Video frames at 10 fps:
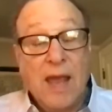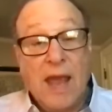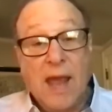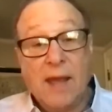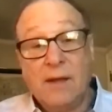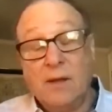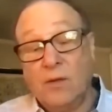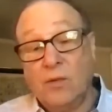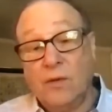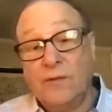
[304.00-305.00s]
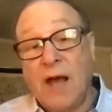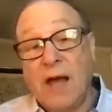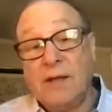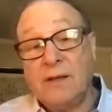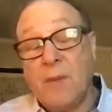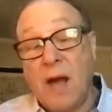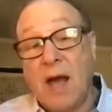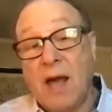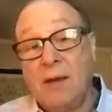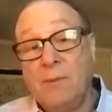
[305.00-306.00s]
and revise
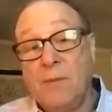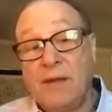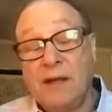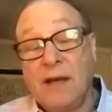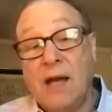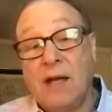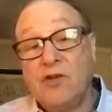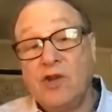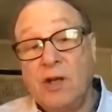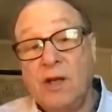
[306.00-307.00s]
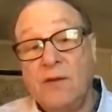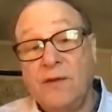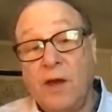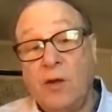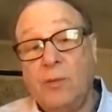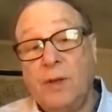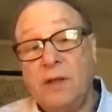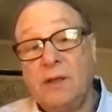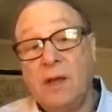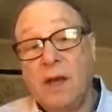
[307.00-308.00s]
my methodology of
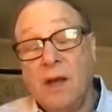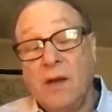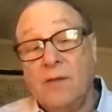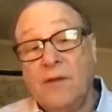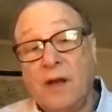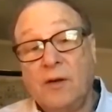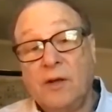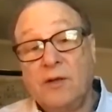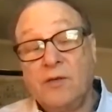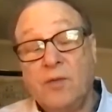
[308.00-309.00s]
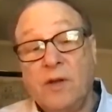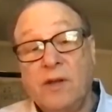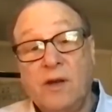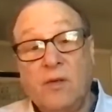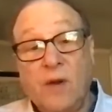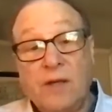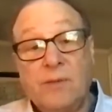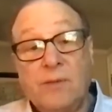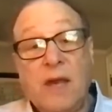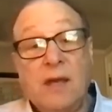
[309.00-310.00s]
helping veterans with their
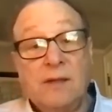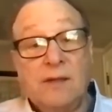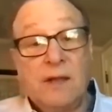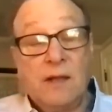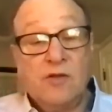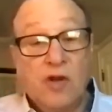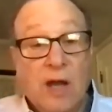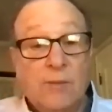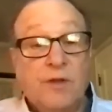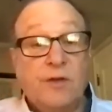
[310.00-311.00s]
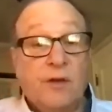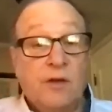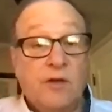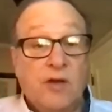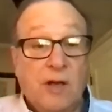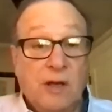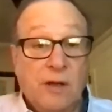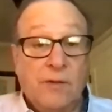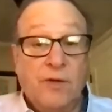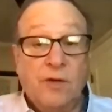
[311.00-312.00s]
resumes and job search and
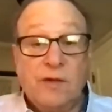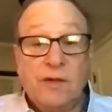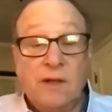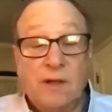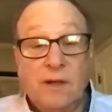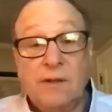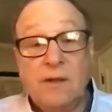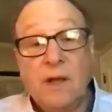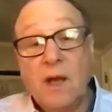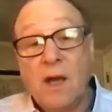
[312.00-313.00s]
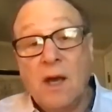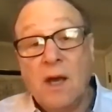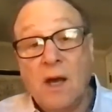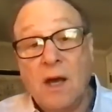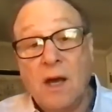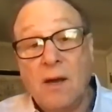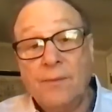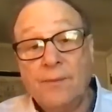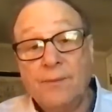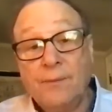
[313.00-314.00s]
interview skills
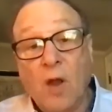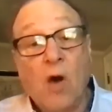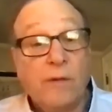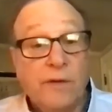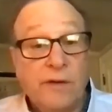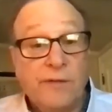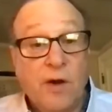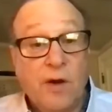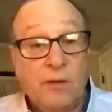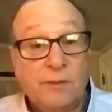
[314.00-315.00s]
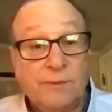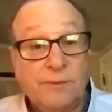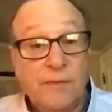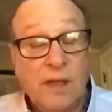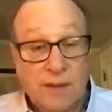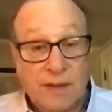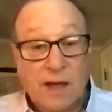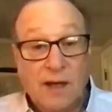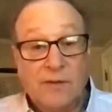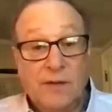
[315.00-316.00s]
over the phone
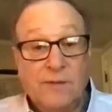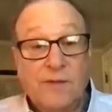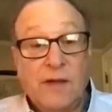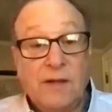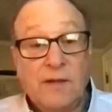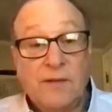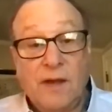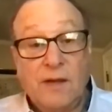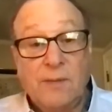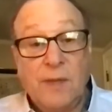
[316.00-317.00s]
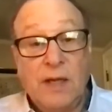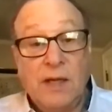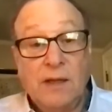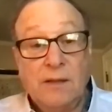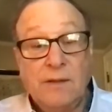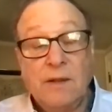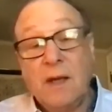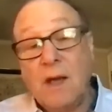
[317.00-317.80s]
instead of in face-to-face meetings,